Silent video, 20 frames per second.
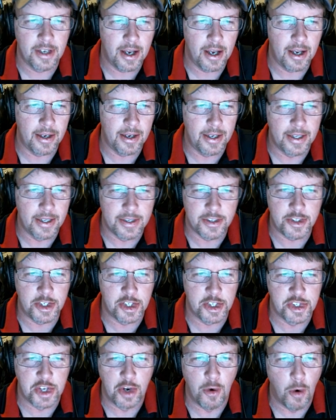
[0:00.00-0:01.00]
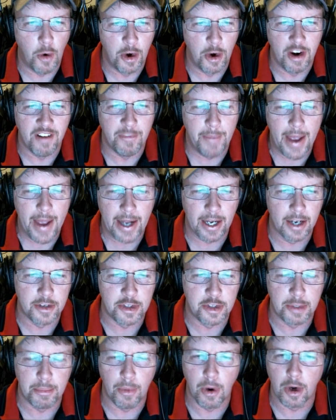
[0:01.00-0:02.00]
it's just an order of
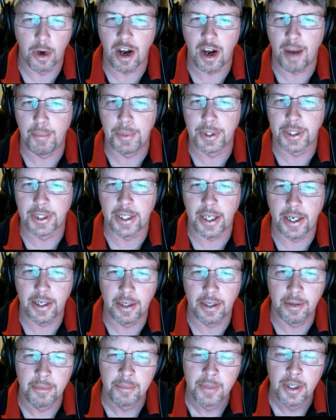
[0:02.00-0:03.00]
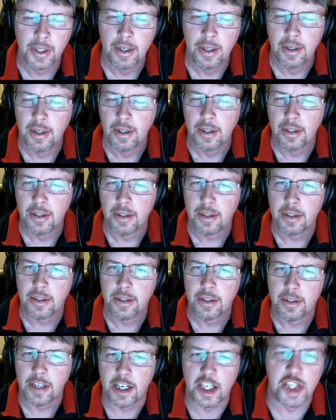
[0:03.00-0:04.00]
magnitude more complicated.
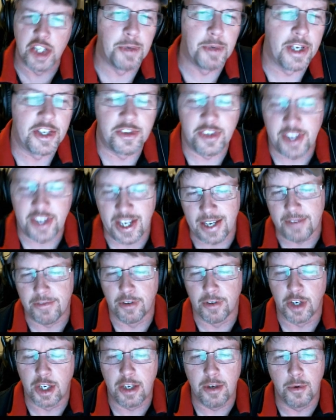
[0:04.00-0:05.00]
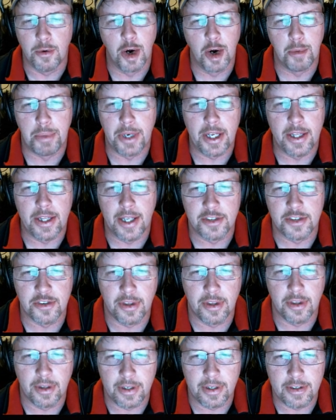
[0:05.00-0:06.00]
And it's like to say for QRP, that's
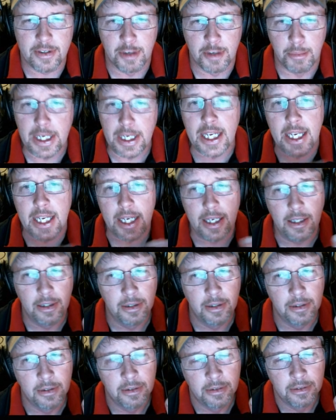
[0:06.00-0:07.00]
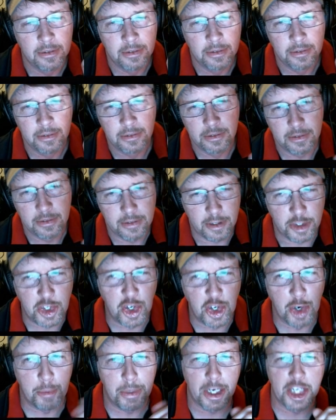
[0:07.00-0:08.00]
the, to me,
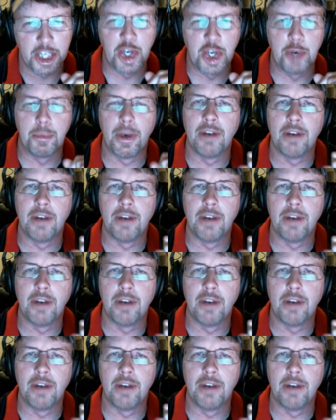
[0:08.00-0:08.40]
your opinion may